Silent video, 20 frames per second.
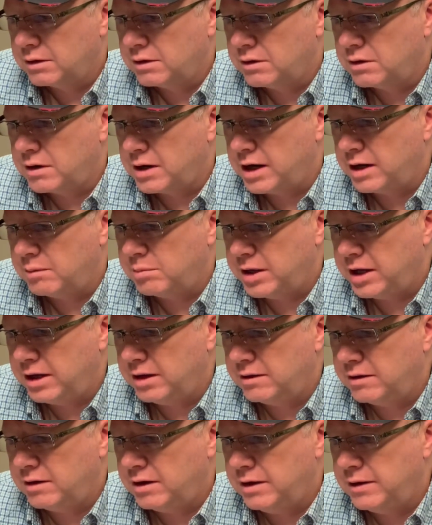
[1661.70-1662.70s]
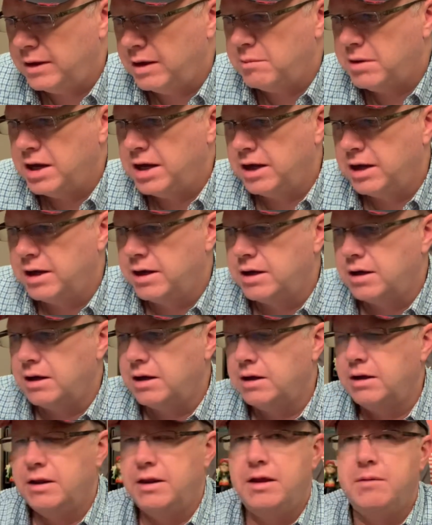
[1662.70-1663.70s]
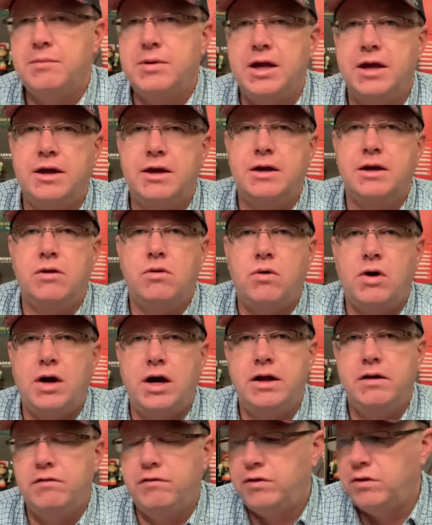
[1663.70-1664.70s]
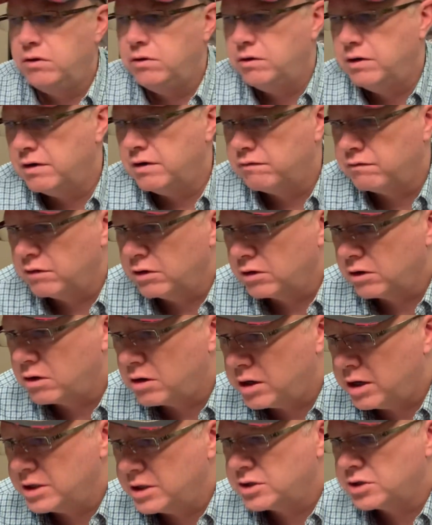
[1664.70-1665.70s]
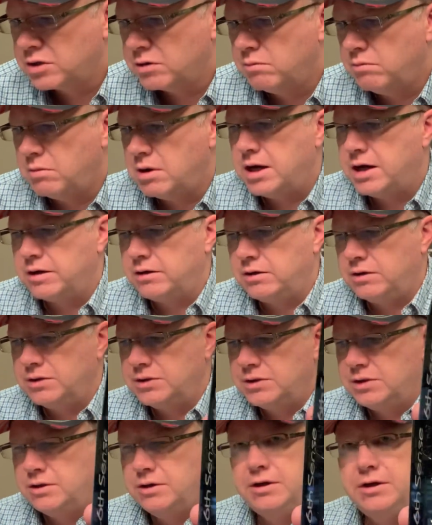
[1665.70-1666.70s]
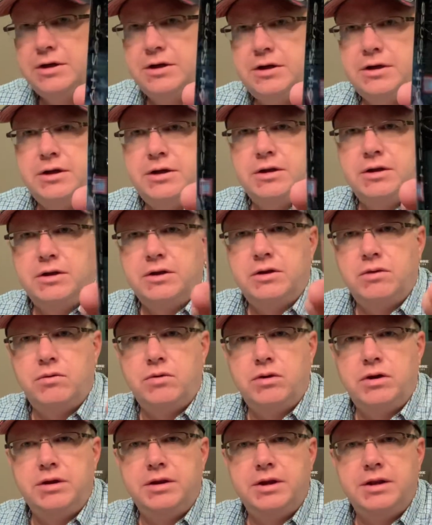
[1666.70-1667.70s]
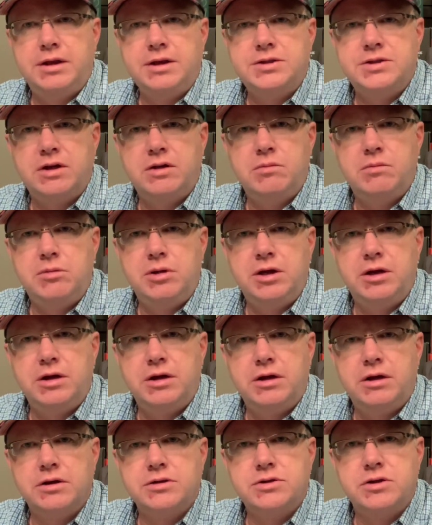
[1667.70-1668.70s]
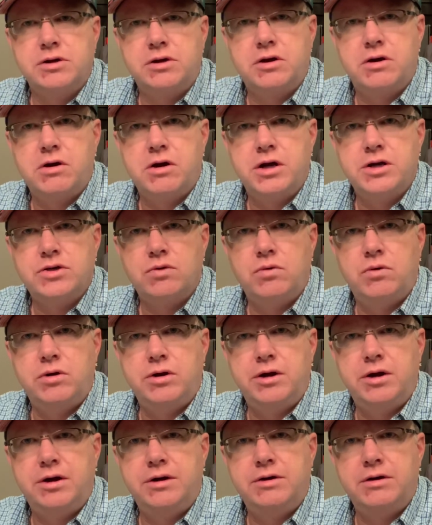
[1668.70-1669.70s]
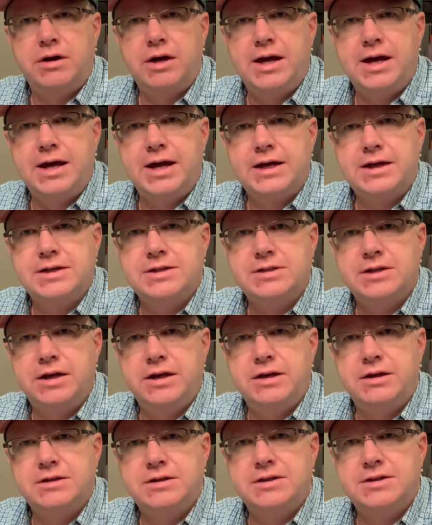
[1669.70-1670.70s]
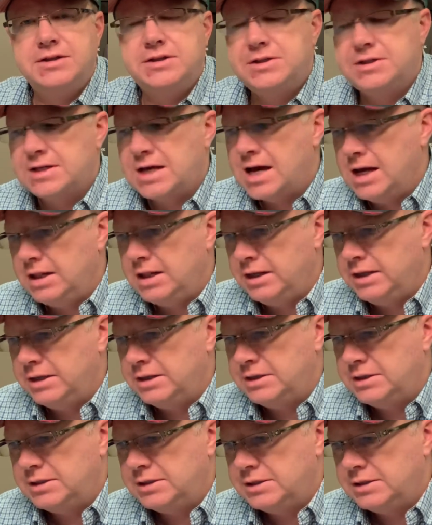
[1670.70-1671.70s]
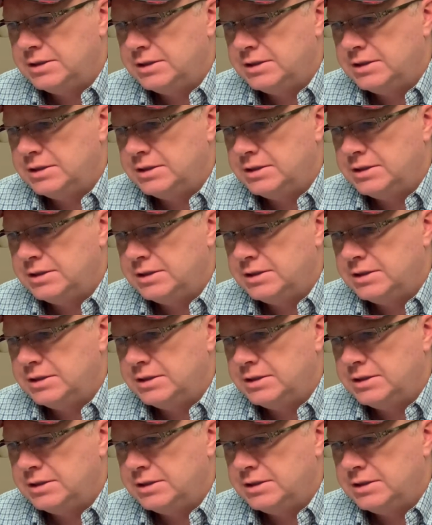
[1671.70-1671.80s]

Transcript: crankbait, and they make quite a few different Crush models. The one that they sent me here is the Crush 100X, and it's silent.